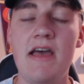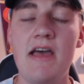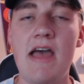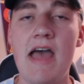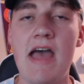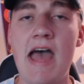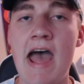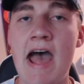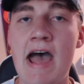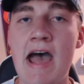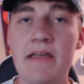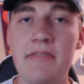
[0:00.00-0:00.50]

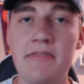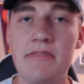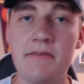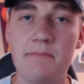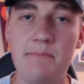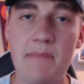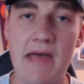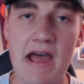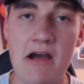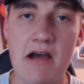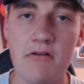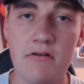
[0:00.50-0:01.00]
at the
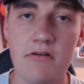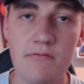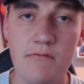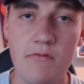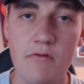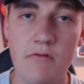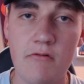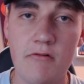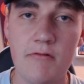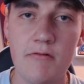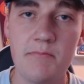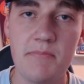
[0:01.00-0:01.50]
power
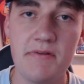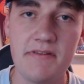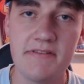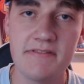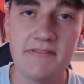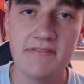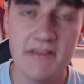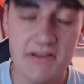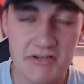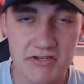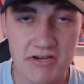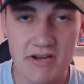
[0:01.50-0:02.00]
forward
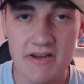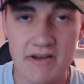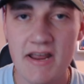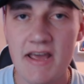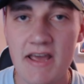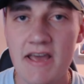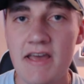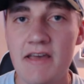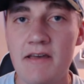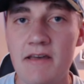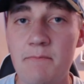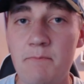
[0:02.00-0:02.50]
position,
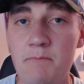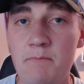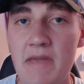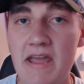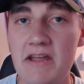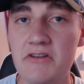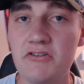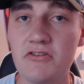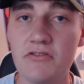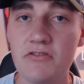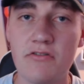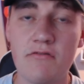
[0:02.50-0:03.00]

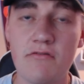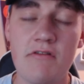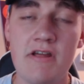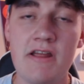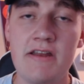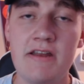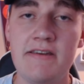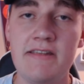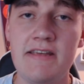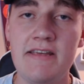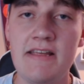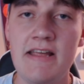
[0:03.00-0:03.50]
major
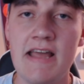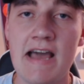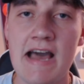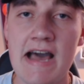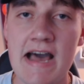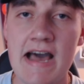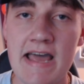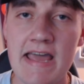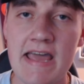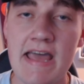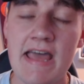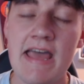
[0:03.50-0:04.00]
3-and-D
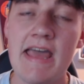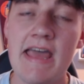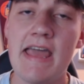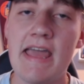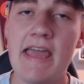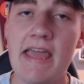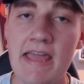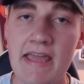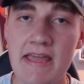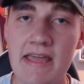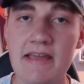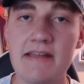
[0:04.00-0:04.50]
guy.
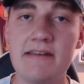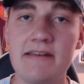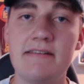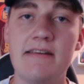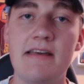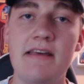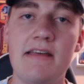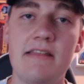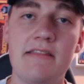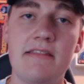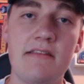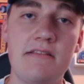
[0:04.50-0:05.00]
And
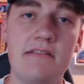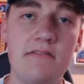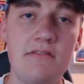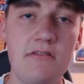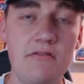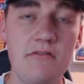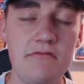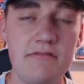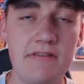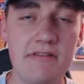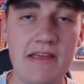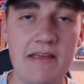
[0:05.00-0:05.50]
the
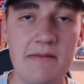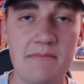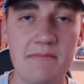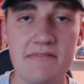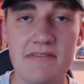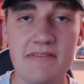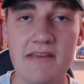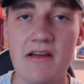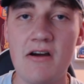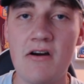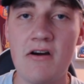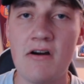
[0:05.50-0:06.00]
two teams
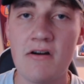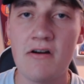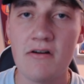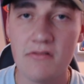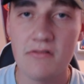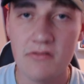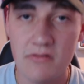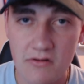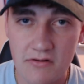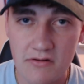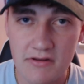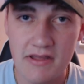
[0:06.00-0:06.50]
that are
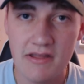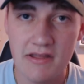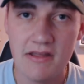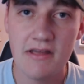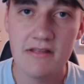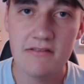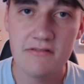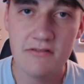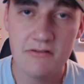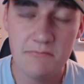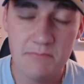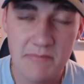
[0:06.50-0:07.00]
looking
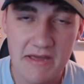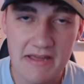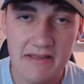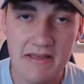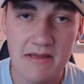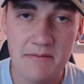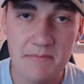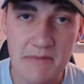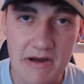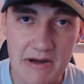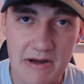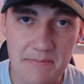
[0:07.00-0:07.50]
to pick
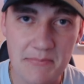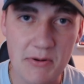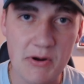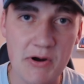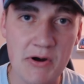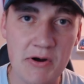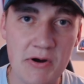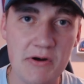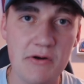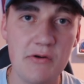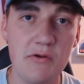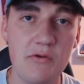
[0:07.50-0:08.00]
him up
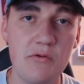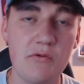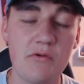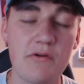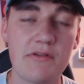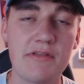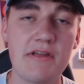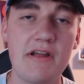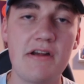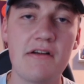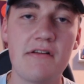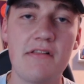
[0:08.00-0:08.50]
are
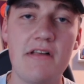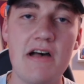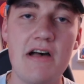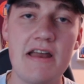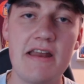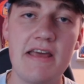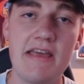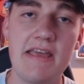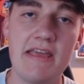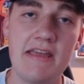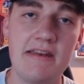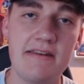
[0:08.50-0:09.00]
North
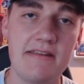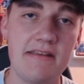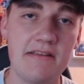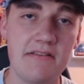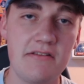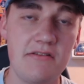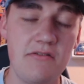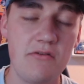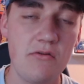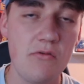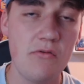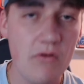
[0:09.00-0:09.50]
Carolina and
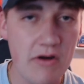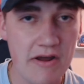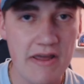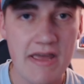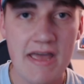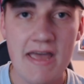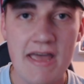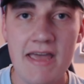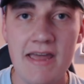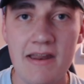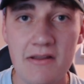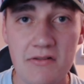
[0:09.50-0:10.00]
Illinois,
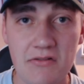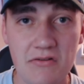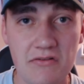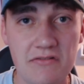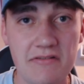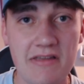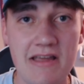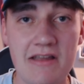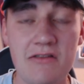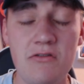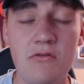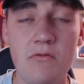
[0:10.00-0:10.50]
and it
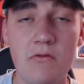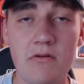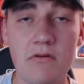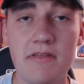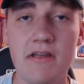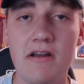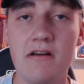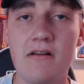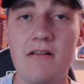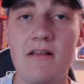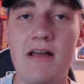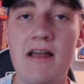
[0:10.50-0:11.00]
looks like North
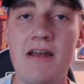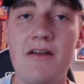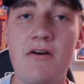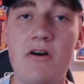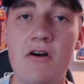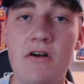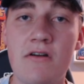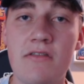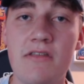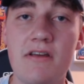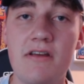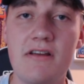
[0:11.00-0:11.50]
Carolina
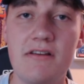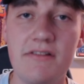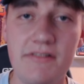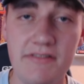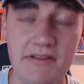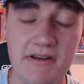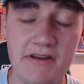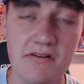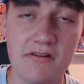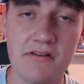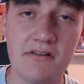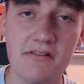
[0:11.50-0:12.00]
are the
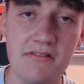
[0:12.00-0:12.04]
clear